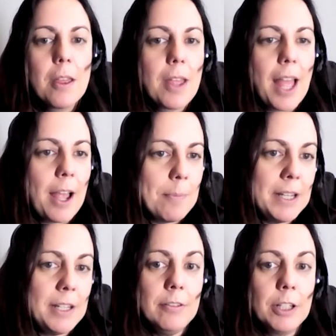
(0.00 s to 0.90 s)
how
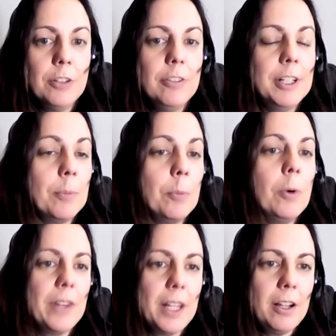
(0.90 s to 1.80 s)
many you're recovering and
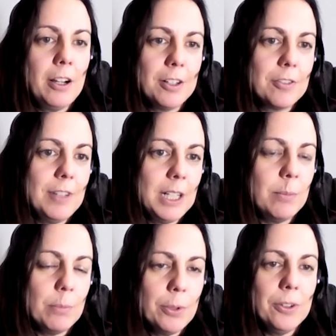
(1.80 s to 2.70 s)
what they are is really
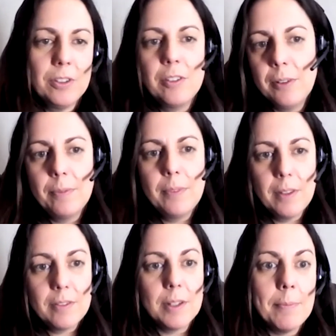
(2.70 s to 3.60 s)
important
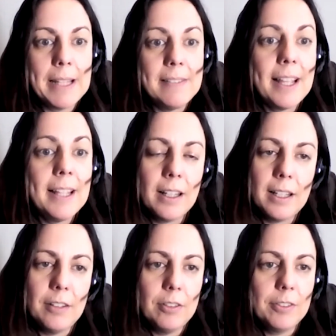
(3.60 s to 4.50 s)
to maintain that
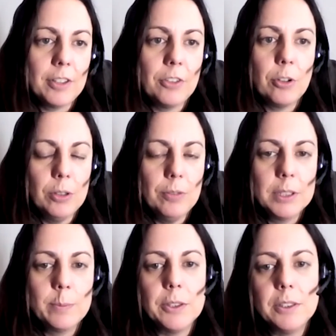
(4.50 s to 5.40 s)
level of control and
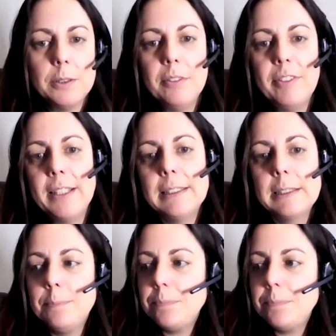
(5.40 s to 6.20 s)
respond to events.